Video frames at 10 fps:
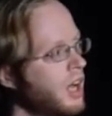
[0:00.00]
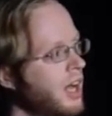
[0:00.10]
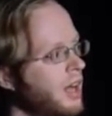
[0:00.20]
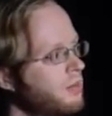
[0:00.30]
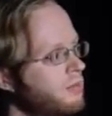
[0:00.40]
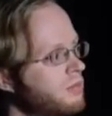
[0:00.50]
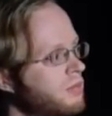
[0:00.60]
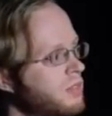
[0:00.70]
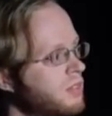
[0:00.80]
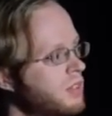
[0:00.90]
Um,
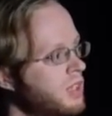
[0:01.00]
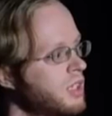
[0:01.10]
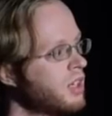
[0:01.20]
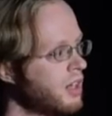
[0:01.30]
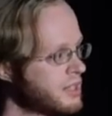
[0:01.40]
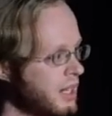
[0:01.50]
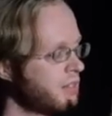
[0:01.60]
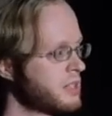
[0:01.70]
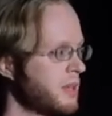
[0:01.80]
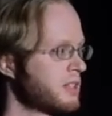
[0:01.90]
you know, it's kind of
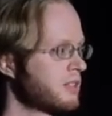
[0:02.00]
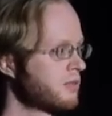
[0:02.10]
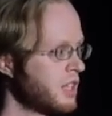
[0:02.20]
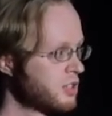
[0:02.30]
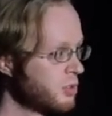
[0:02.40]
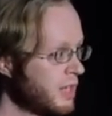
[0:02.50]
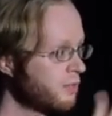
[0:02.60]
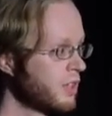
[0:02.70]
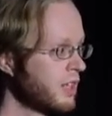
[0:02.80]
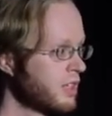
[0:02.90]
expensive. It's great for
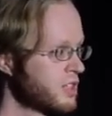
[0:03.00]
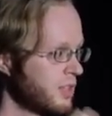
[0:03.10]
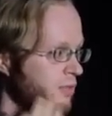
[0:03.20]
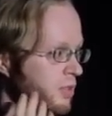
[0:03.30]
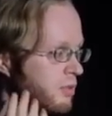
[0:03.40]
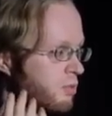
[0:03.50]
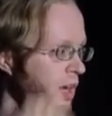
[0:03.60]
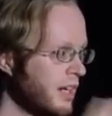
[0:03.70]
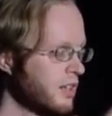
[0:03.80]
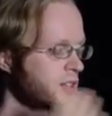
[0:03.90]
English and for
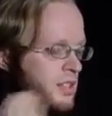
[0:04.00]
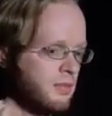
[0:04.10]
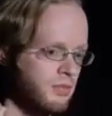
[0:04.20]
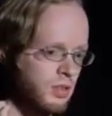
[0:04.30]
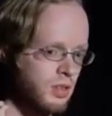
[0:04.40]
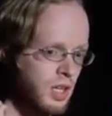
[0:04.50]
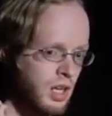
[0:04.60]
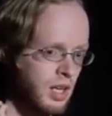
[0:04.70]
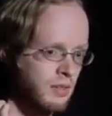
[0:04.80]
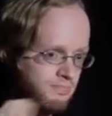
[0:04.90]
writers and for,
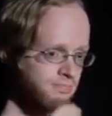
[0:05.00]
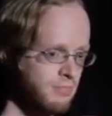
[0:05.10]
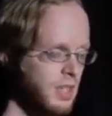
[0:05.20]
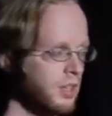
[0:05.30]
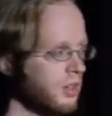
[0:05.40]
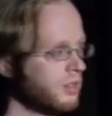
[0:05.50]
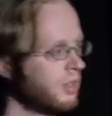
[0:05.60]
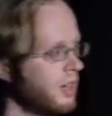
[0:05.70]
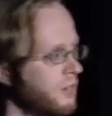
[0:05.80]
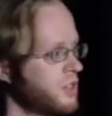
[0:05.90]
you know,
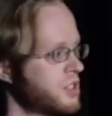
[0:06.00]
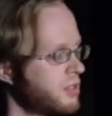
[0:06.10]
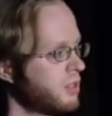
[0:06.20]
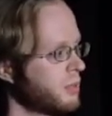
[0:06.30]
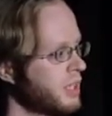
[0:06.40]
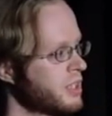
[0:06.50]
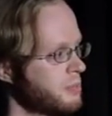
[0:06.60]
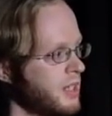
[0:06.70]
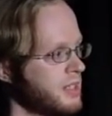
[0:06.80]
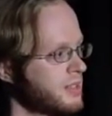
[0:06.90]
if you're just doing normal English,
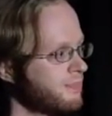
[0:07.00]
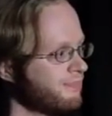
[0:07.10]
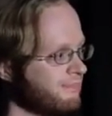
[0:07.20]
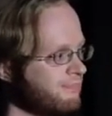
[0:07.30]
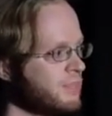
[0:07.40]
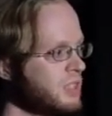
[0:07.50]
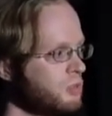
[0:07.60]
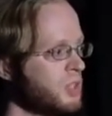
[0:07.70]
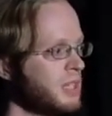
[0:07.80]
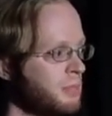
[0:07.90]
but it's
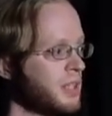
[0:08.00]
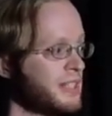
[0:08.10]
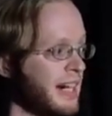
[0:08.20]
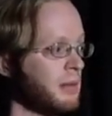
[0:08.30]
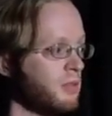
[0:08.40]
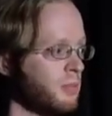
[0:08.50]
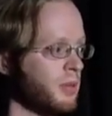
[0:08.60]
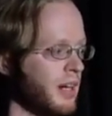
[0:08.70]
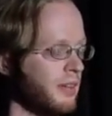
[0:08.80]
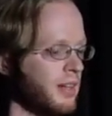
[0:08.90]
really pretty terrible for
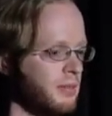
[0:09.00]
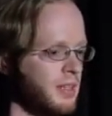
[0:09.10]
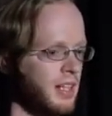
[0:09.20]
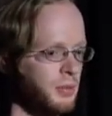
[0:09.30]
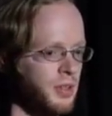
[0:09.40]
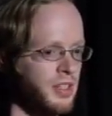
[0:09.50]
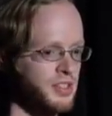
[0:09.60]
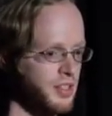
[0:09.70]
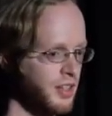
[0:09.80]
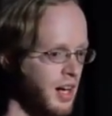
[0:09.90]
programming. I mean, it will
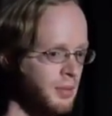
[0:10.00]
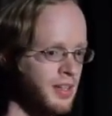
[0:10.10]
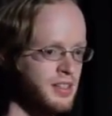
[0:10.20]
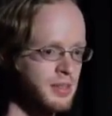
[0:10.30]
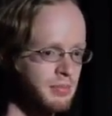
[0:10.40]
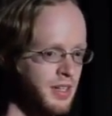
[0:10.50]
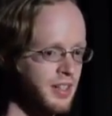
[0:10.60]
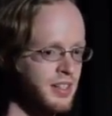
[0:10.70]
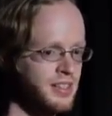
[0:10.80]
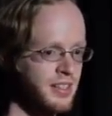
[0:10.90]
insert commas and
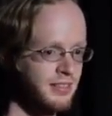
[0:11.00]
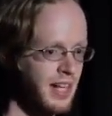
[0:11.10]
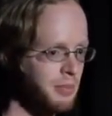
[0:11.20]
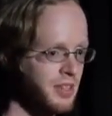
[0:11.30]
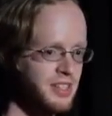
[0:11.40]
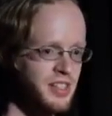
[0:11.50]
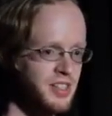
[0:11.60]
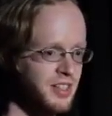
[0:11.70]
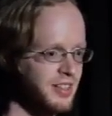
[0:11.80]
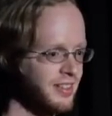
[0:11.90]
periods and
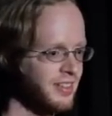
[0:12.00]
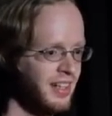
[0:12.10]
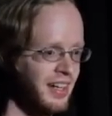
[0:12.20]
capitalization and